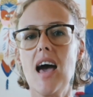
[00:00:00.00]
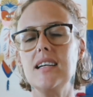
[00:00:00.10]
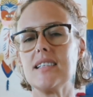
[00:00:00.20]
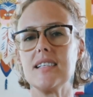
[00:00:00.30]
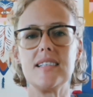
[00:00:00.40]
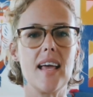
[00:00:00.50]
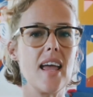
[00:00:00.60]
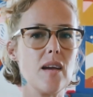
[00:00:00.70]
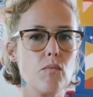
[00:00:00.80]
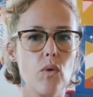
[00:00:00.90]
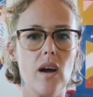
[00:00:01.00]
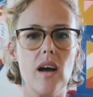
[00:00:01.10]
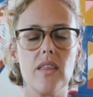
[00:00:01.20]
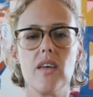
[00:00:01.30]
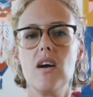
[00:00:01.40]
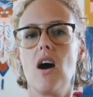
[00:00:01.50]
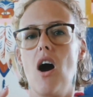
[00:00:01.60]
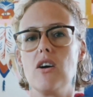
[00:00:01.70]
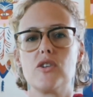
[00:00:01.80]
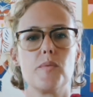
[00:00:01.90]
And it's the same with
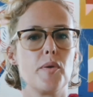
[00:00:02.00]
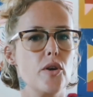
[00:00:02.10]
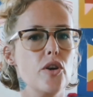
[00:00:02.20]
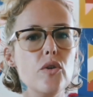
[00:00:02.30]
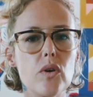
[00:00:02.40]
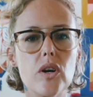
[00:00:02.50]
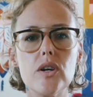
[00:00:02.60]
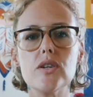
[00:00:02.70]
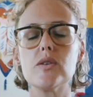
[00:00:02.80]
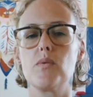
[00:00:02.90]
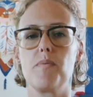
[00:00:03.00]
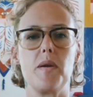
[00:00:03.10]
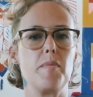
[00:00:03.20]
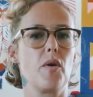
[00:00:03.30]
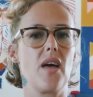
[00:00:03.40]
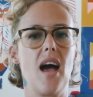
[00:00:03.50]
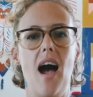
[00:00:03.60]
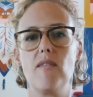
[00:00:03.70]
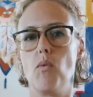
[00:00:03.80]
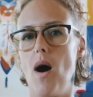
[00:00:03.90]
entrepreneurs, with people that
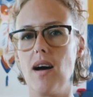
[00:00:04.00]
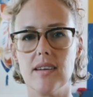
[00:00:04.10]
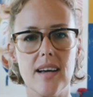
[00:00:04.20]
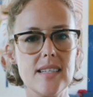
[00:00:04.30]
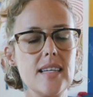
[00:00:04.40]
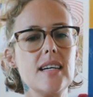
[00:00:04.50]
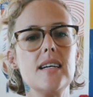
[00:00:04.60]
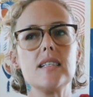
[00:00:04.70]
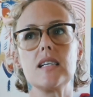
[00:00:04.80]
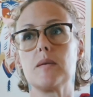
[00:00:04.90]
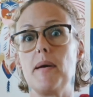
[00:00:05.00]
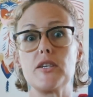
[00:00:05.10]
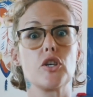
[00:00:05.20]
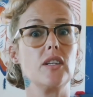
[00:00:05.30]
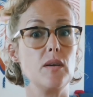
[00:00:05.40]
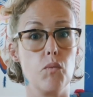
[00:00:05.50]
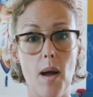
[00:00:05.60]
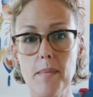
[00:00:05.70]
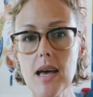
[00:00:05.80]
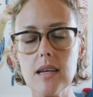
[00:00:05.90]
have wild ideas, especially
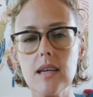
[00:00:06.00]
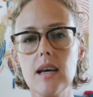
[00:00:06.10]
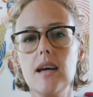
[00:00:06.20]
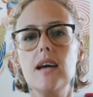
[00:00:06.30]
women.